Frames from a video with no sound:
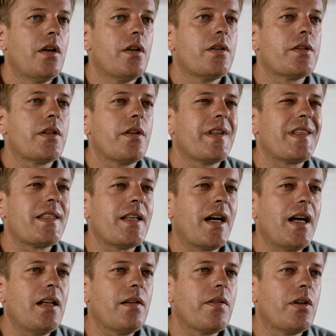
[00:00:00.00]
So the
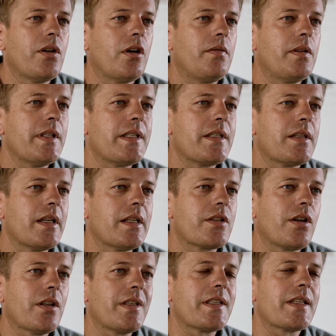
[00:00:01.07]
style of the novel it's
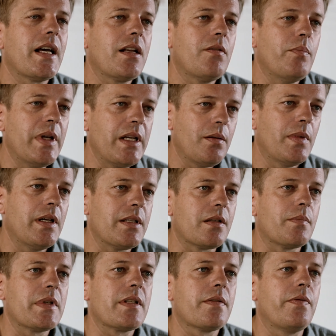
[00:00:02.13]
got this kind of
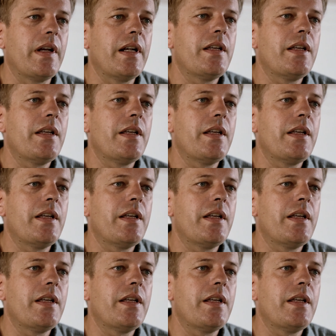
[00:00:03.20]
minimalism. It's a very